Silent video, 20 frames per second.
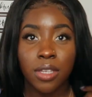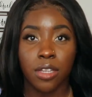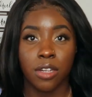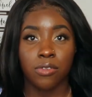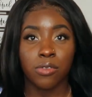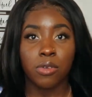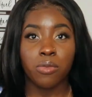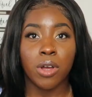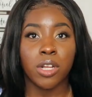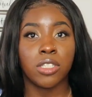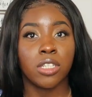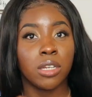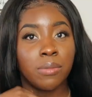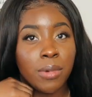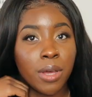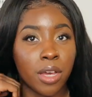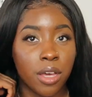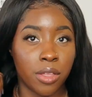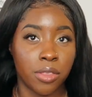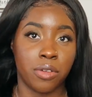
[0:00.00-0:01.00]
if you watch
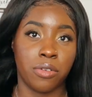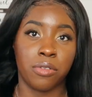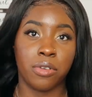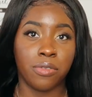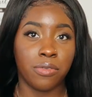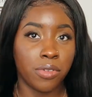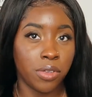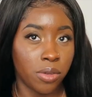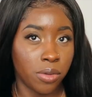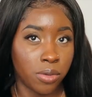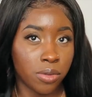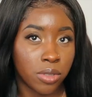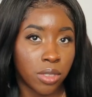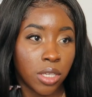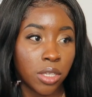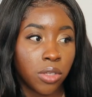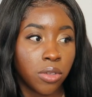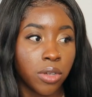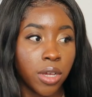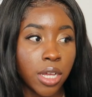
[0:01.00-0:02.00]
my other reviews,
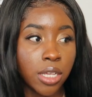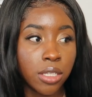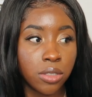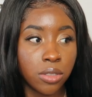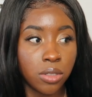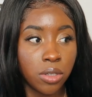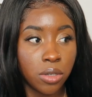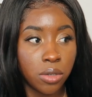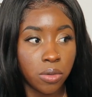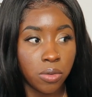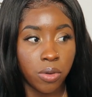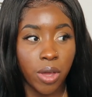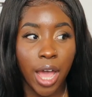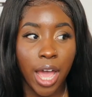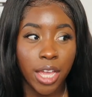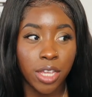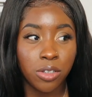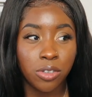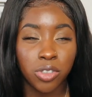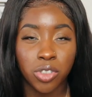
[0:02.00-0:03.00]
you guys know
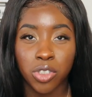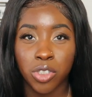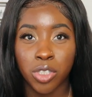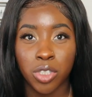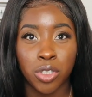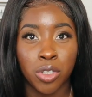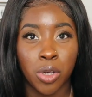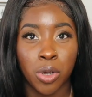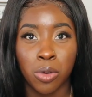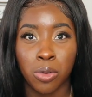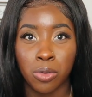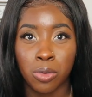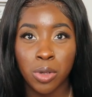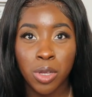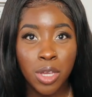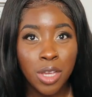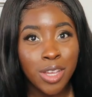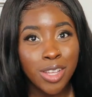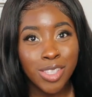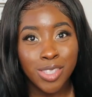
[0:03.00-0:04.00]
I usually go
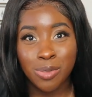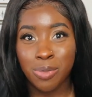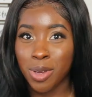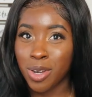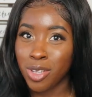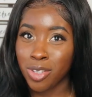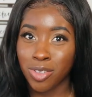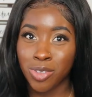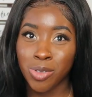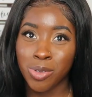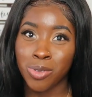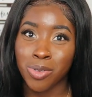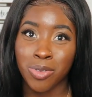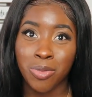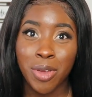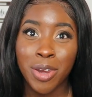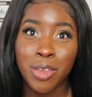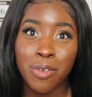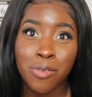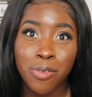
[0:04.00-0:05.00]
22,
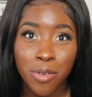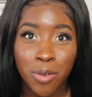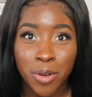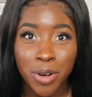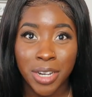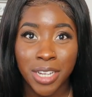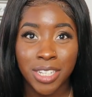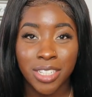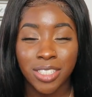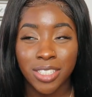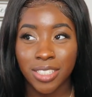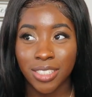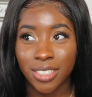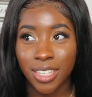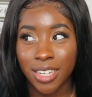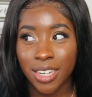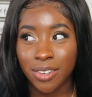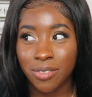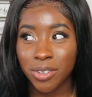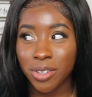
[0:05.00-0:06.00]
24 inches.
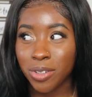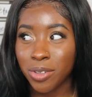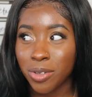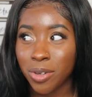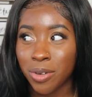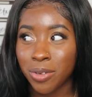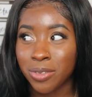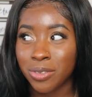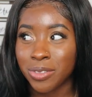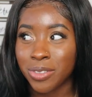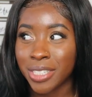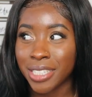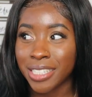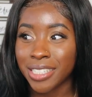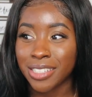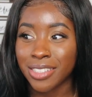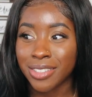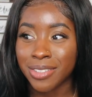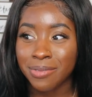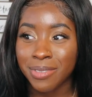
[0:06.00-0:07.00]
I never go
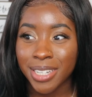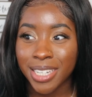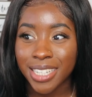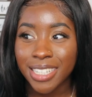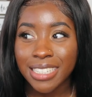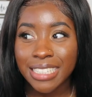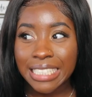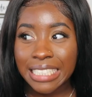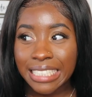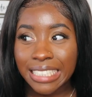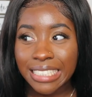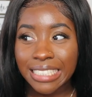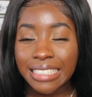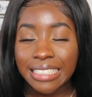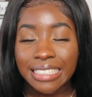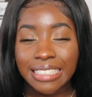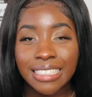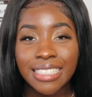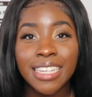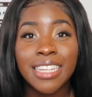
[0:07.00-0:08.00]
freaking 20 inches.
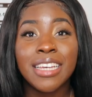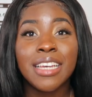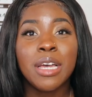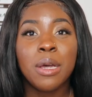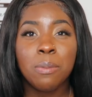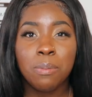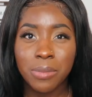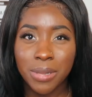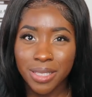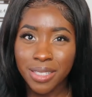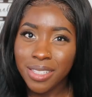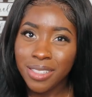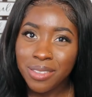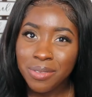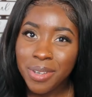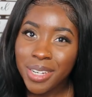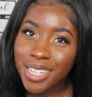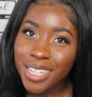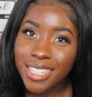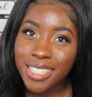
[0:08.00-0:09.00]
But this
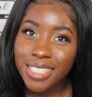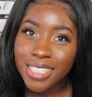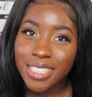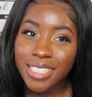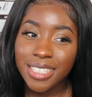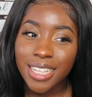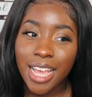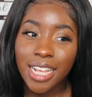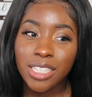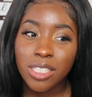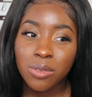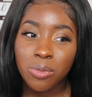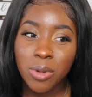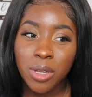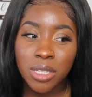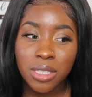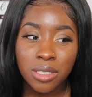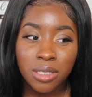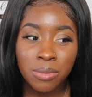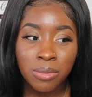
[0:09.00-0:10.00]
20 inches, I just
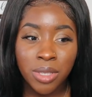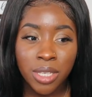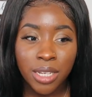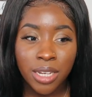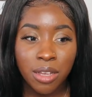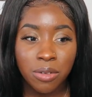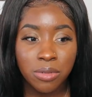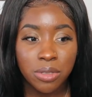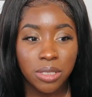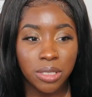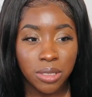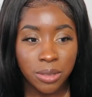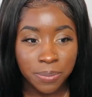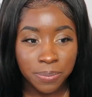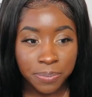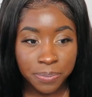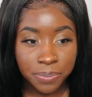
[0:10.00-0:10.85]
wanted something that was